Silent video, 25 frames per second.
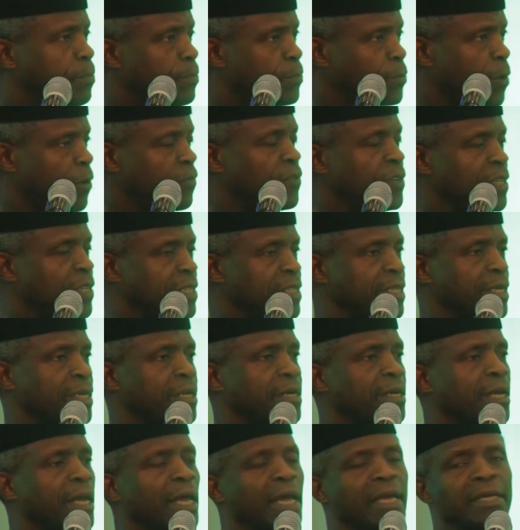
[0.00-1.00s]
profiting
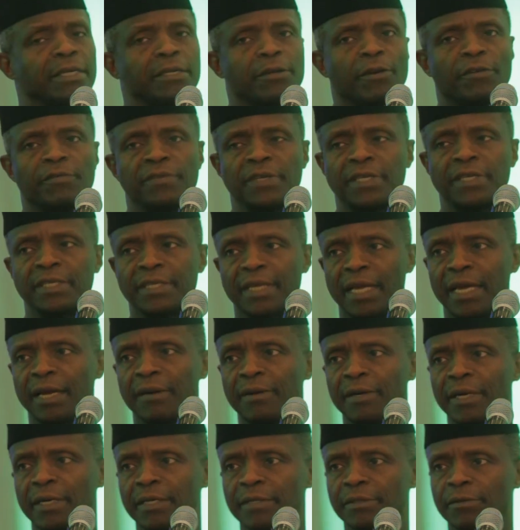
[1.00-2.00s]
any of these
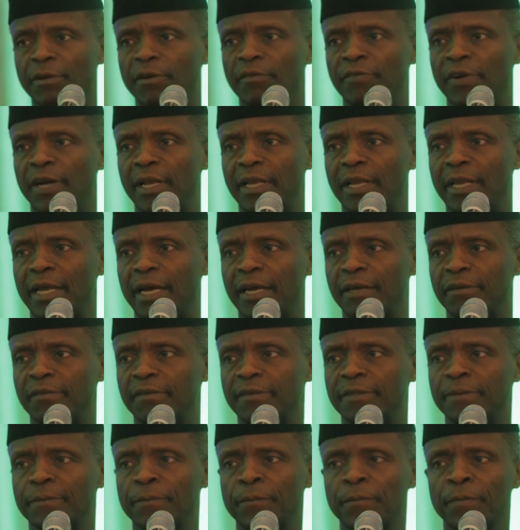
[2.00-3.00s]
areas of our
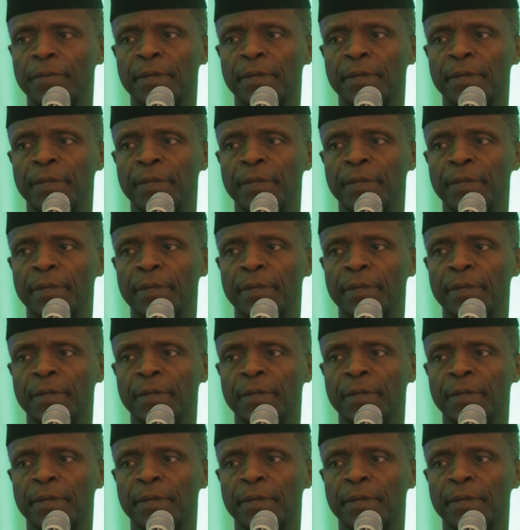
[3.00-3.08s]
lives.